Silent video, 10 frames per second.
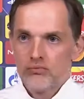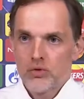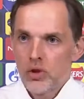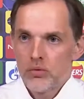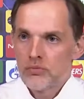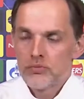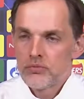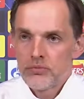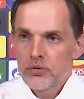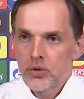No.
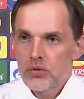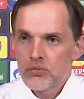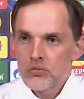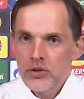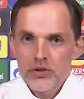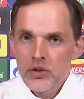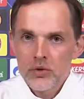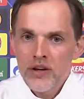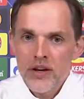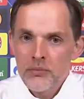There's
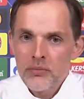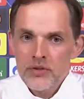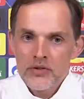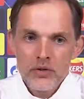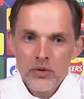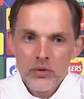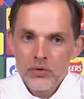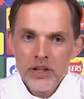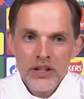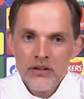no time, there's no
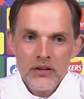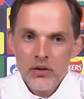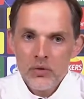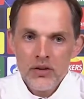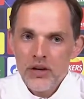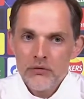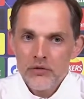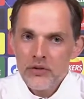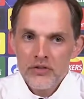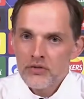need and no time
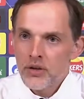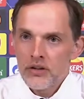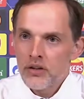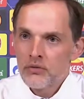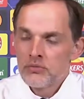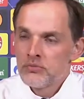for this right now.